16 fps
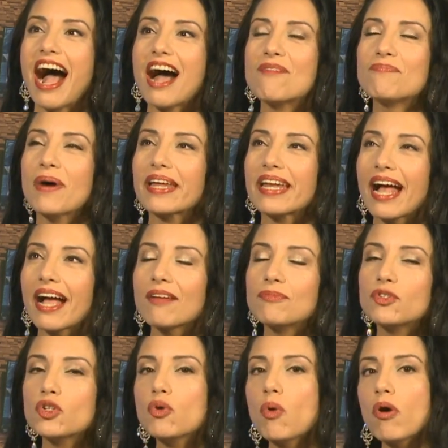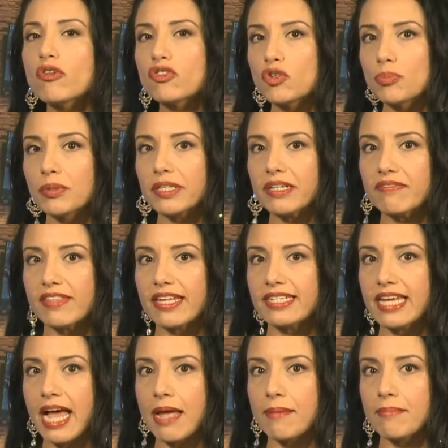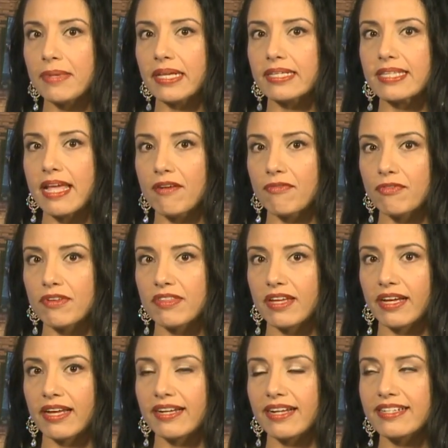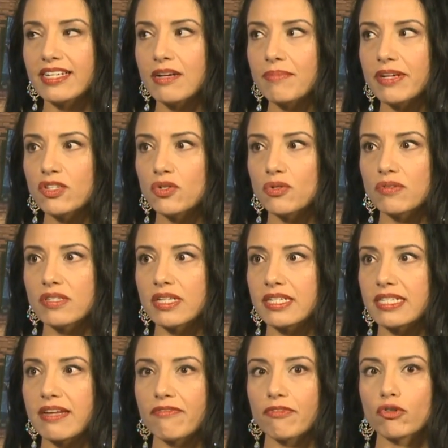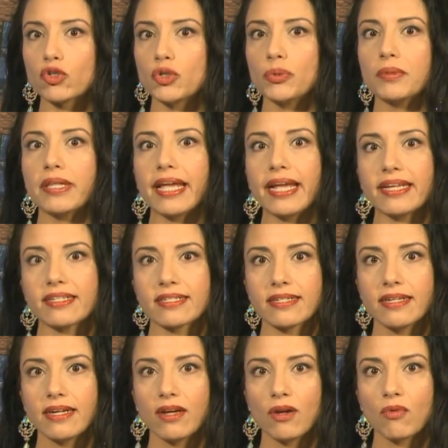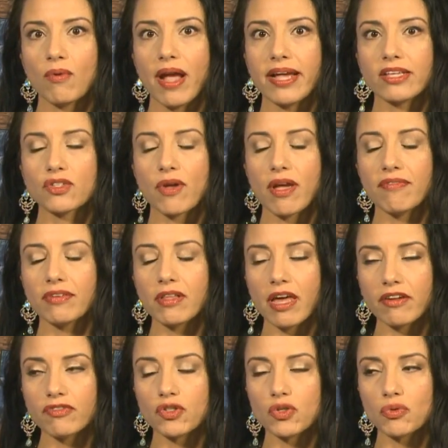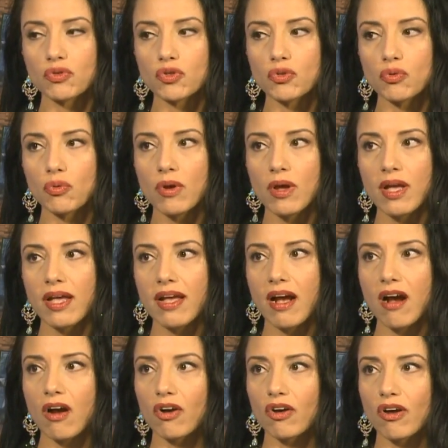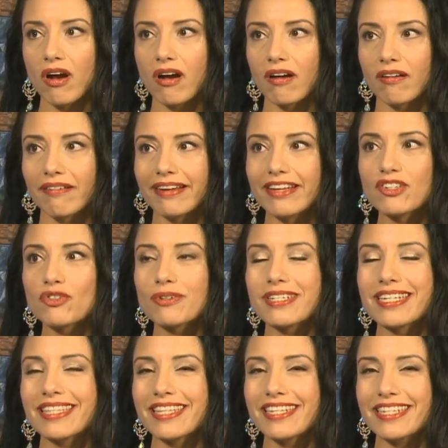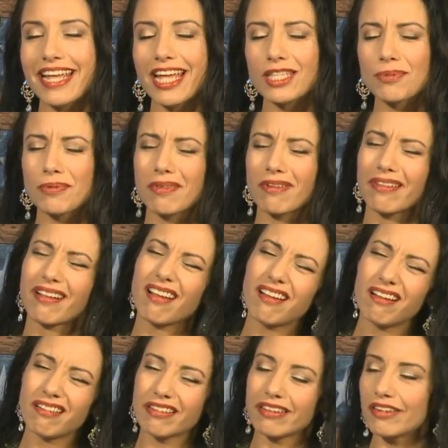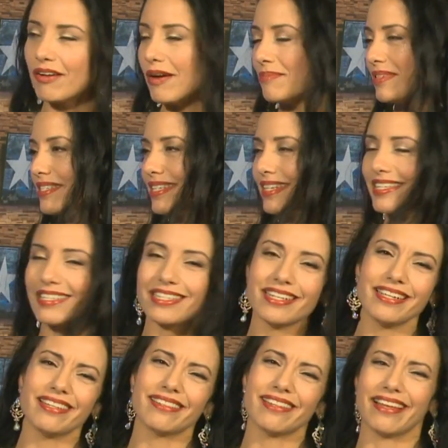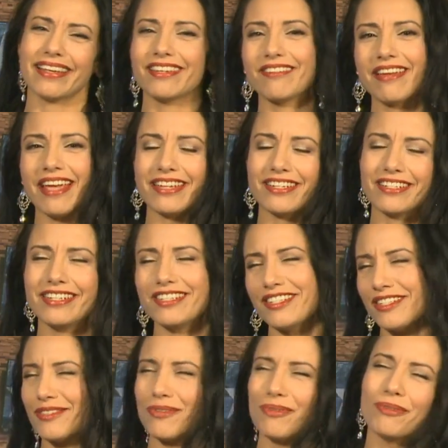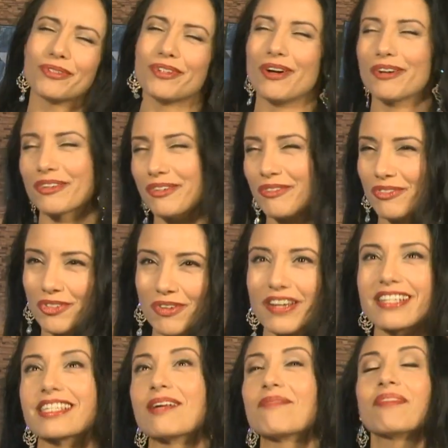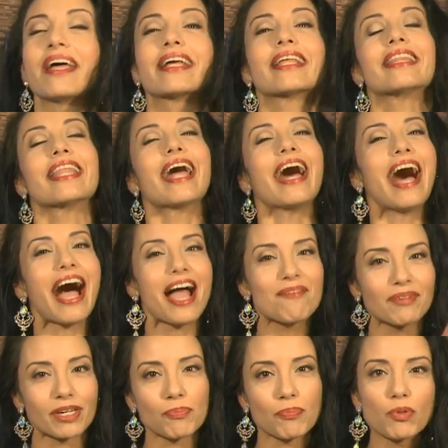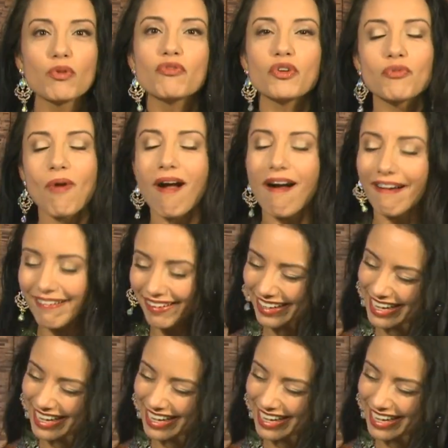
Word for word: But I do also believe that timing is everything. And I tell my students that it's never too late, right? So I have a lot of students who are, are interested in the dance, but they're like, oh, you know, I'm 60, like, you can't teach this old dog new tricks. And I'm like, I'm going to prove you wrong.